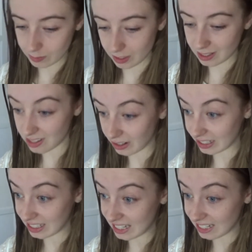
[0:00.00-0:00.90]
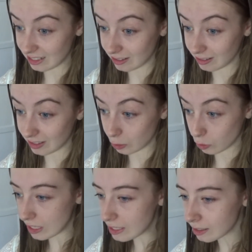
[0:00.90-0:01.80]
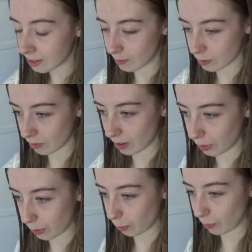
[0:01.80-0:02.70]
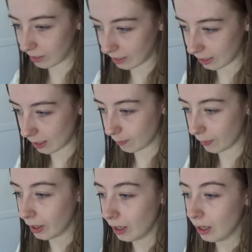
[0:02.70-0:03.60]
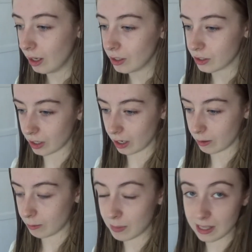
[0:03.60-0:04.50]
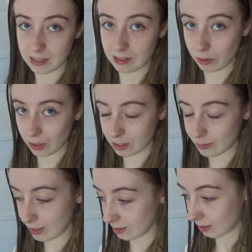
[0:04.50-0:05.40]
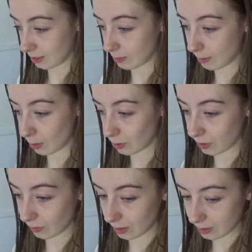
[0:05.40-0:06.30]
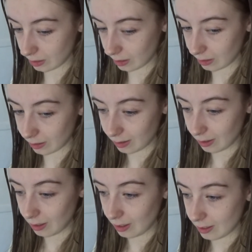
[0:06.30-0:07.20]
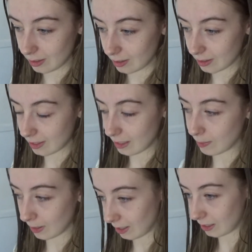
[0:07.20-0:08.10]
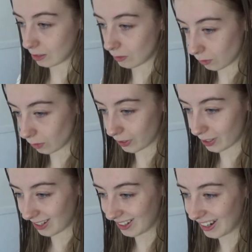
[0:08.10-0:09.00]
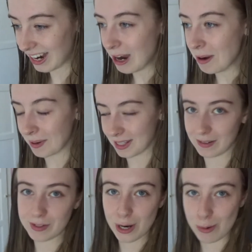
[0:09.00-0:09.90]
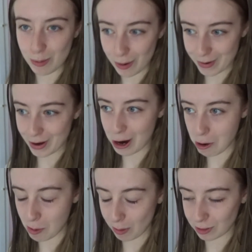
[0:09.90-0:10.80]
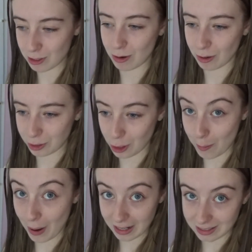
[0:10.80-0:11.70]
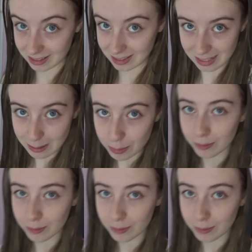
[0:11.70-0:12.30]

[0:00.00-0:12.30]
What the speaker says: was like 19 degrees and that was around 3 a.m. So me and Chris basically spent most of last night sleeping in intervals because every time we woke up we were too hot to go back to sleep.